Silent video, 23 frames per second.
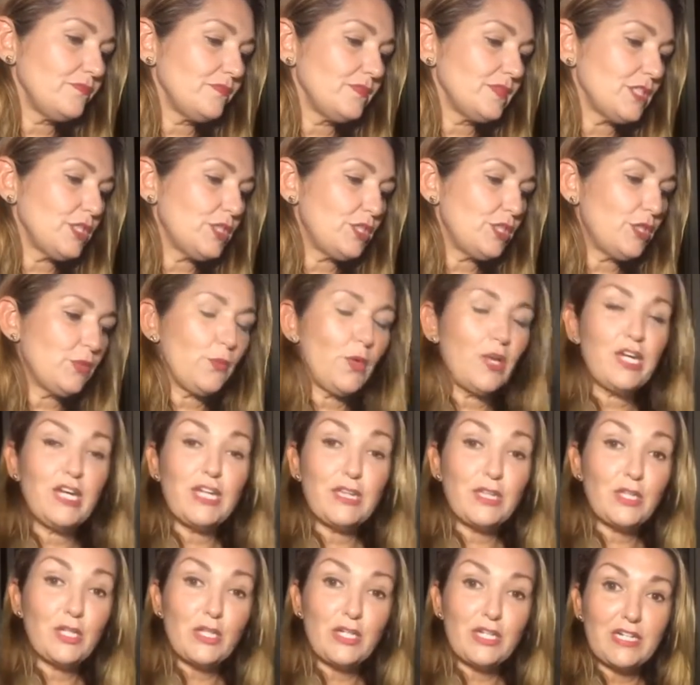you want to
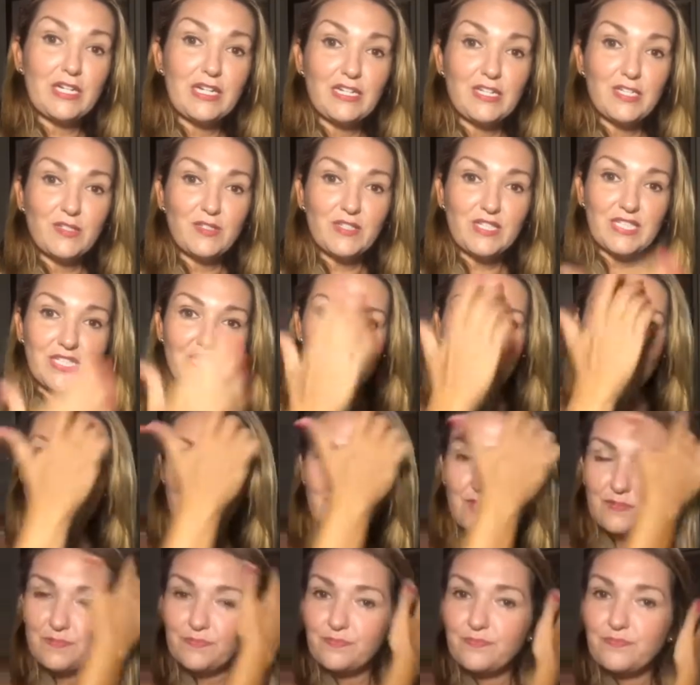learn a new
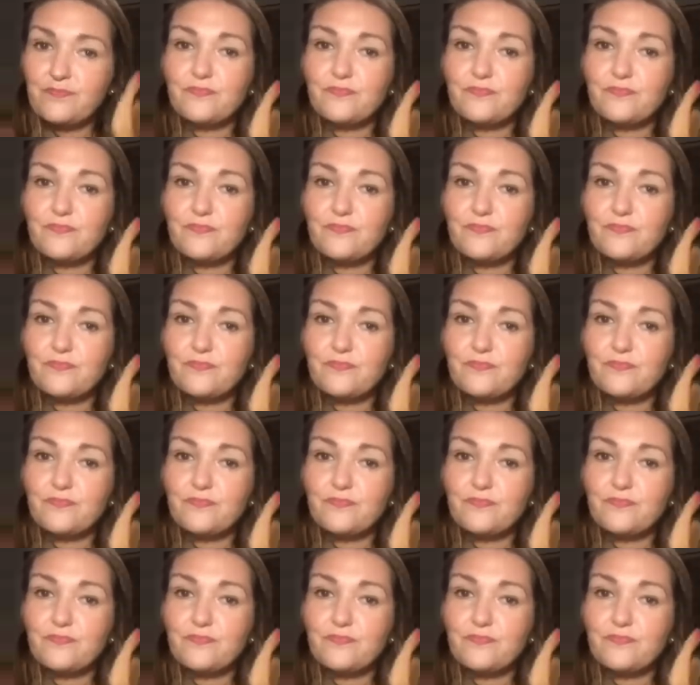skill.